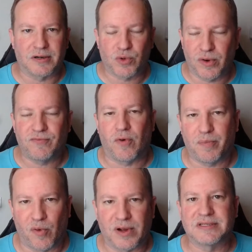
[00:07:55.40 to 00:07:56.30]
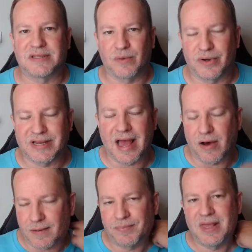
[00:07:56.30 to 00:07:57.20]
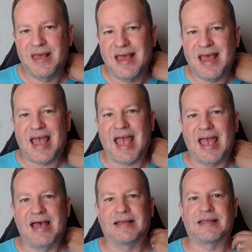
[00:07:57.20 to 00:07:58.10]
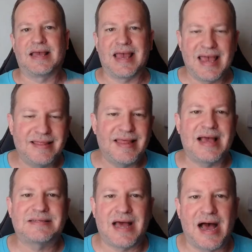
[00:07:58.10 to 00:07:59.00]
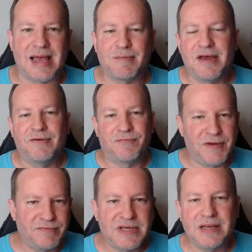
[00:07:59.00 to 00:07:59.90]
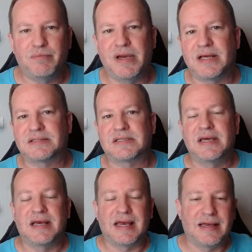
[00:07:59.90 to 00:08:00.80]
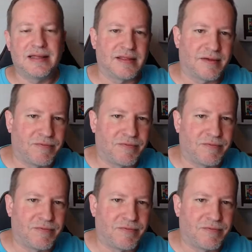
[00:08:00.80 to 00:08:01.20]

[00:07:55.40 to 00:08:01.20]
24 points that they were down. And in that time, 15 minutes in the